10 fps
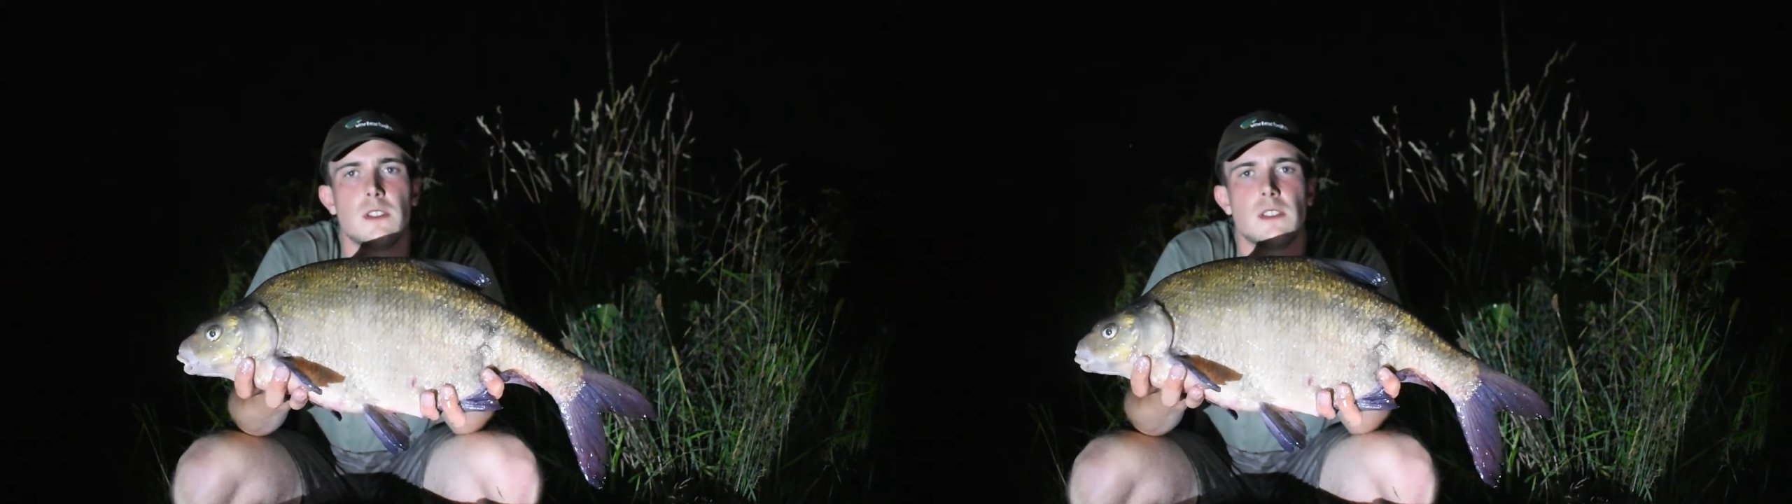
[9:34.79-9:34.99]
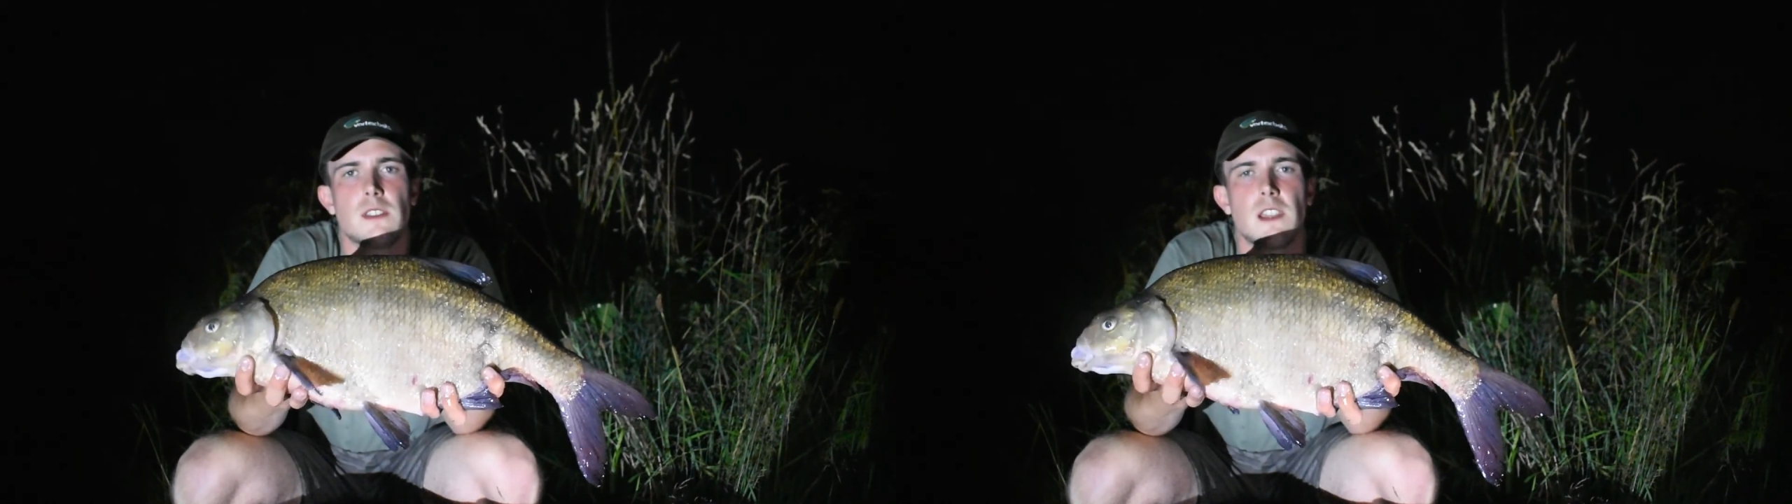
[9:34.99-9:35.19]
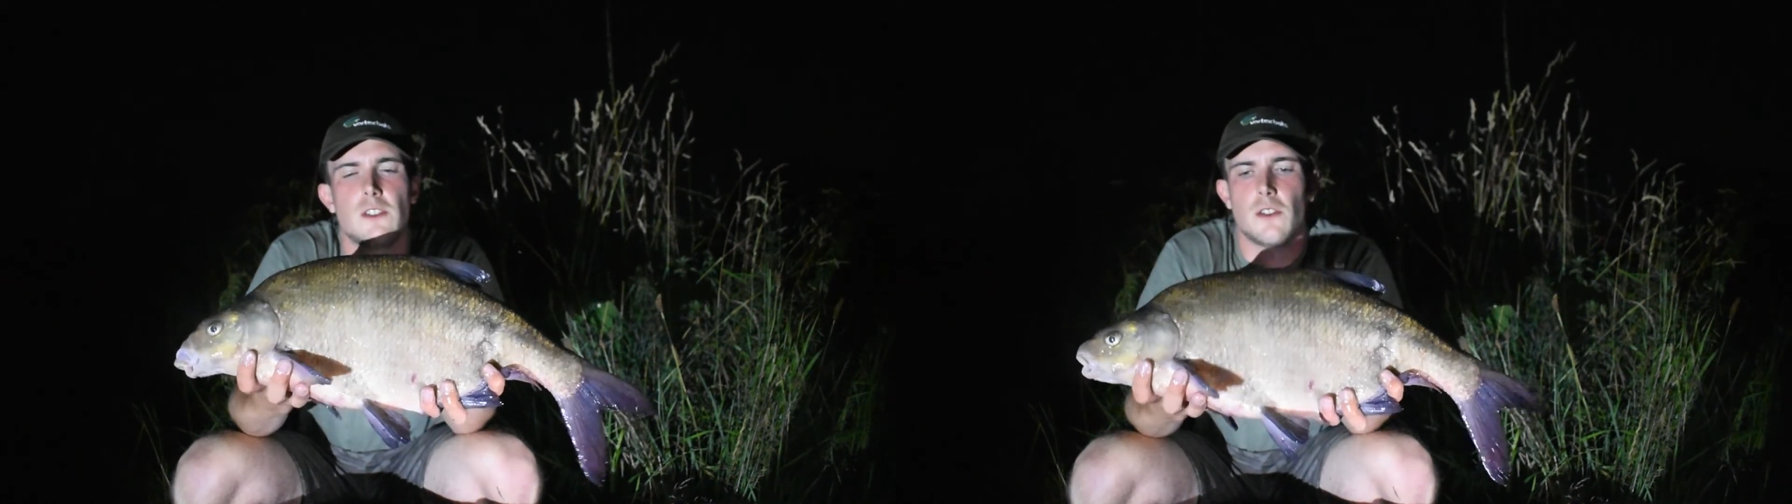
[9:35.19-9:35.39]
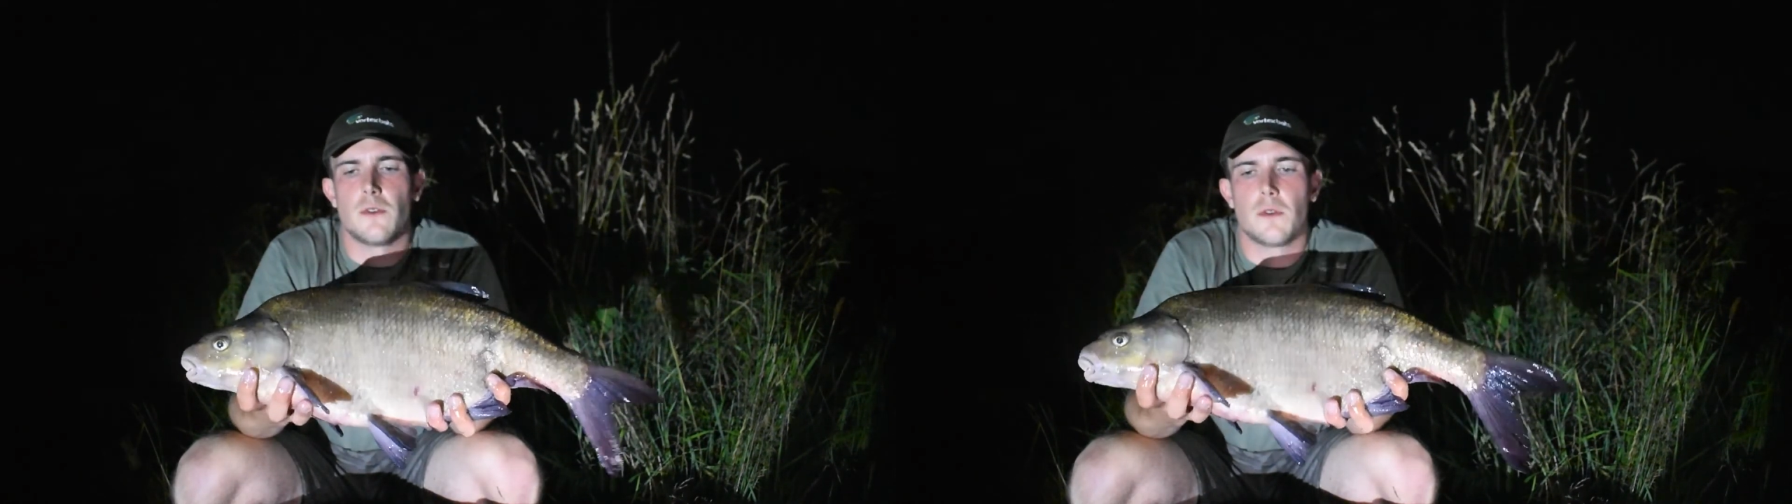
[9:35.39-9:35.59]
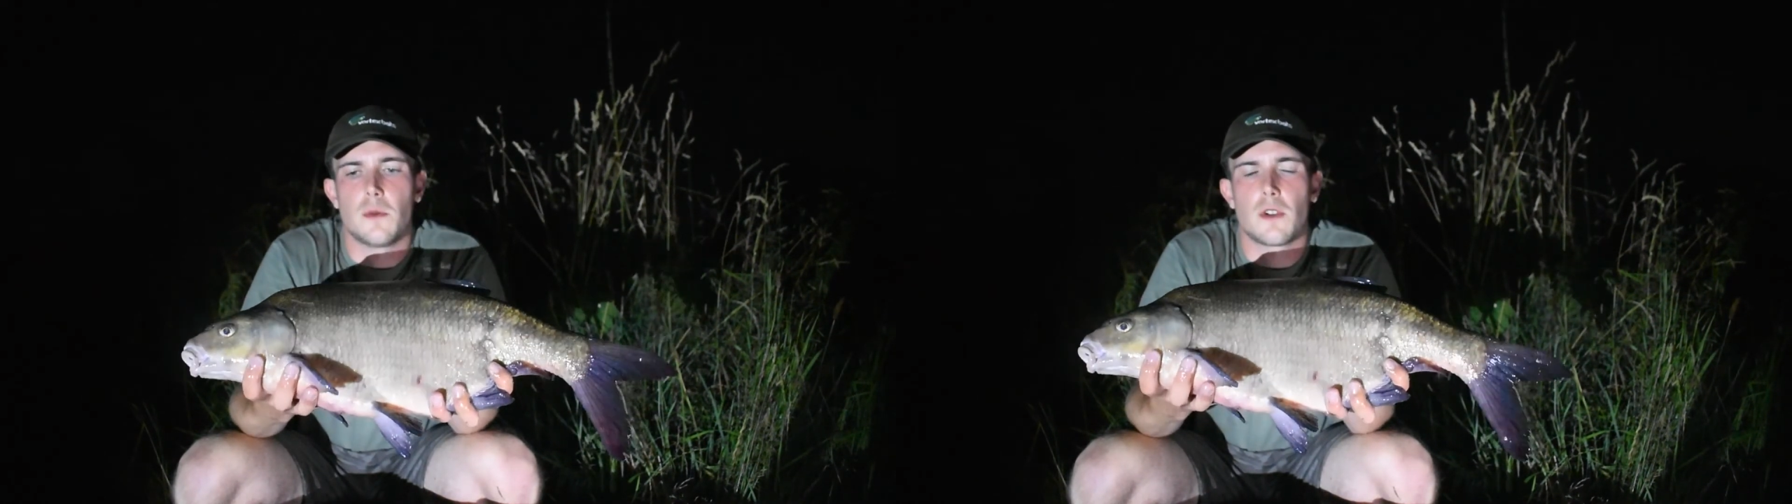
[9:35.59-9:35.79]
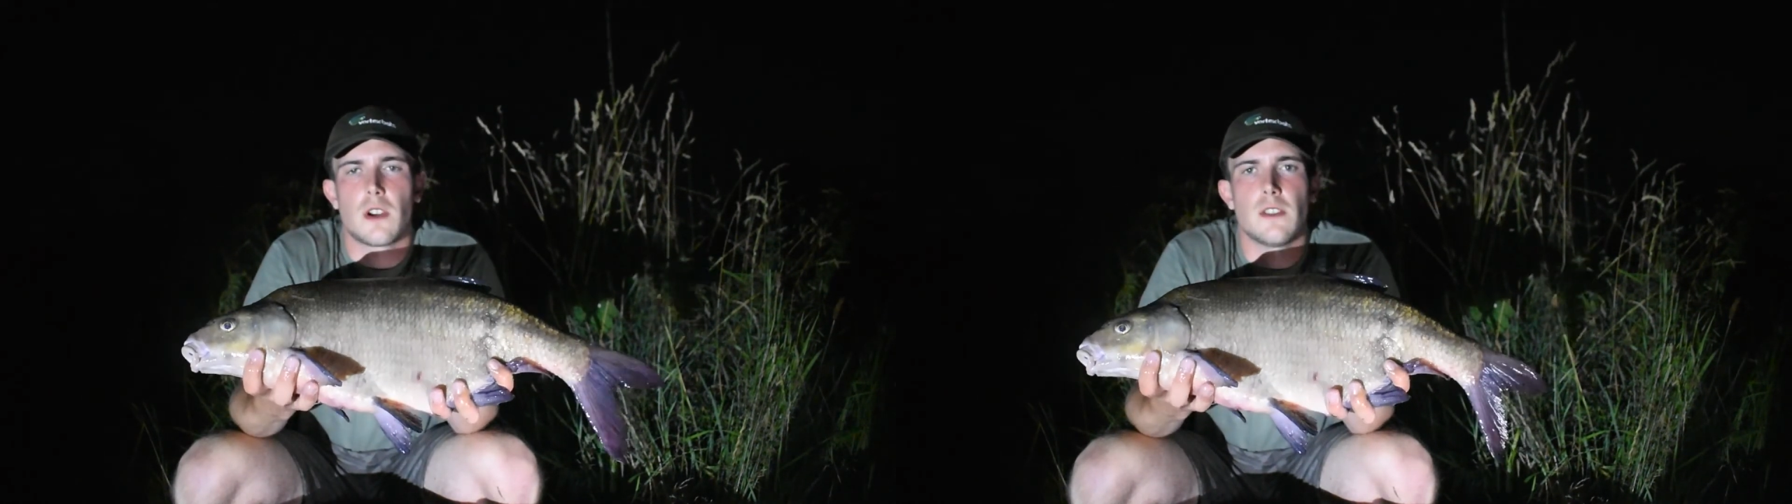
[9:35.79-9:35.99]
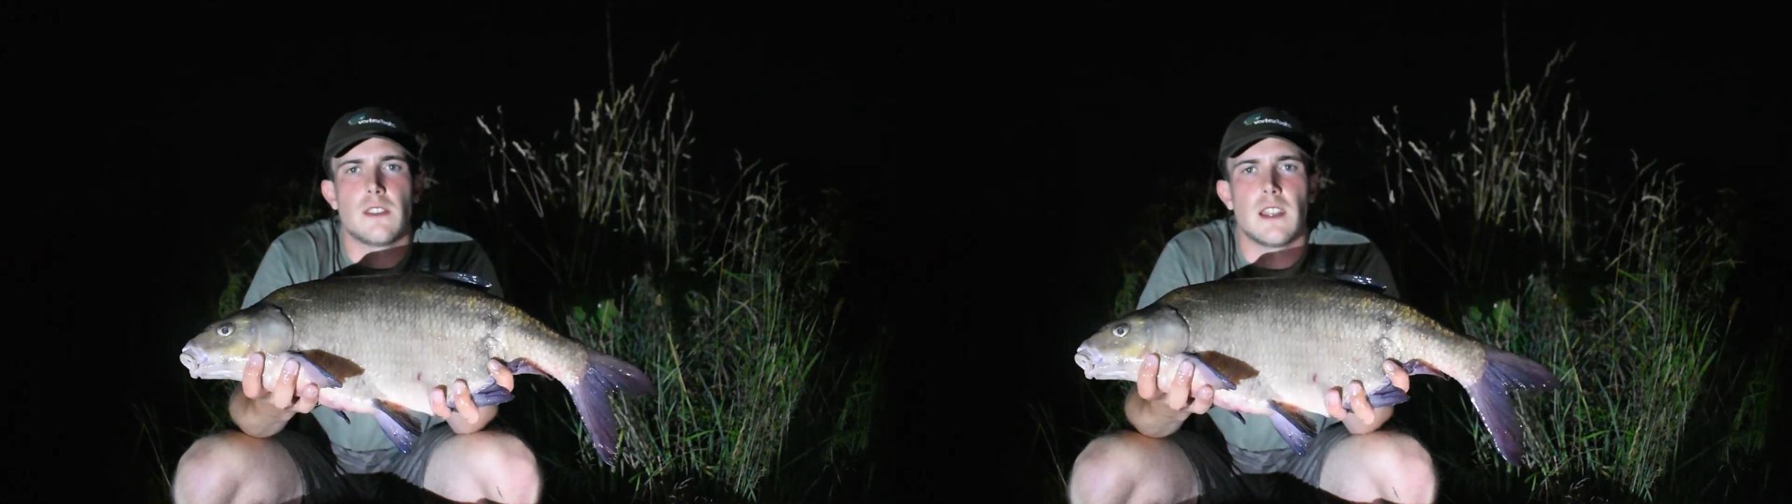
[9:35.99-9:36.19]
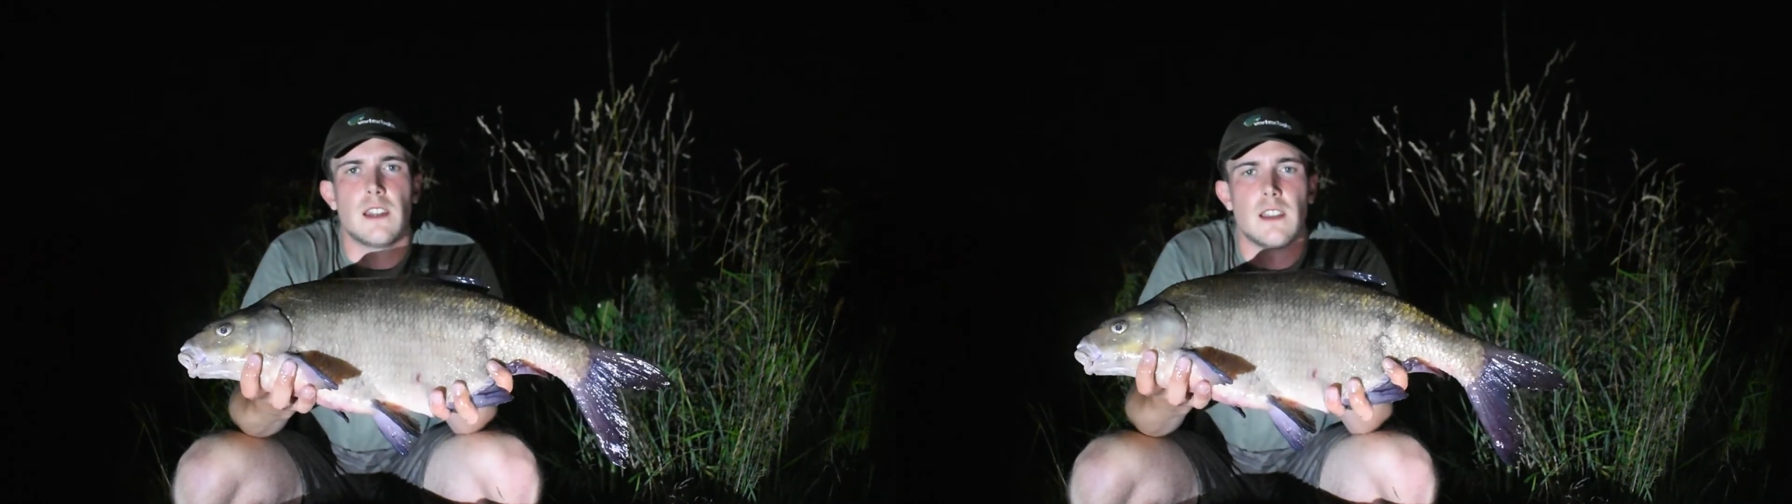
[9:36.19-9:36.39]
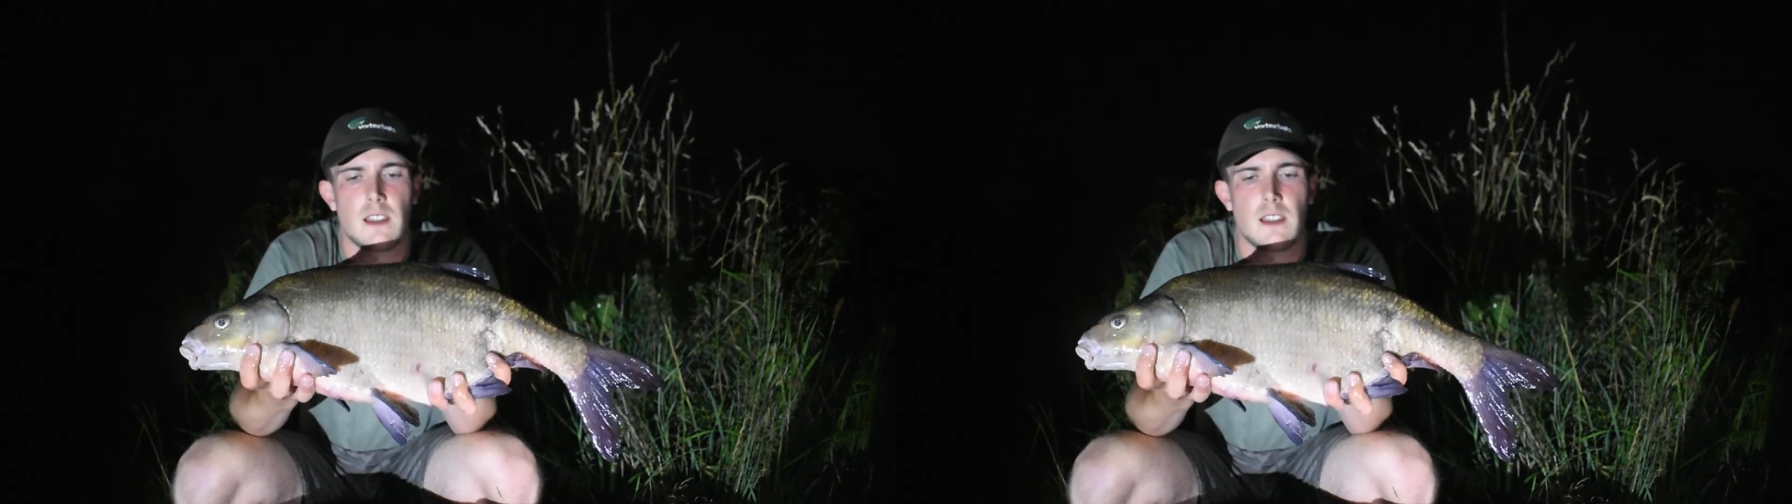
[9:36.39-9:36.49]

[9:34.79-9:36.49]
stay tuned for more content,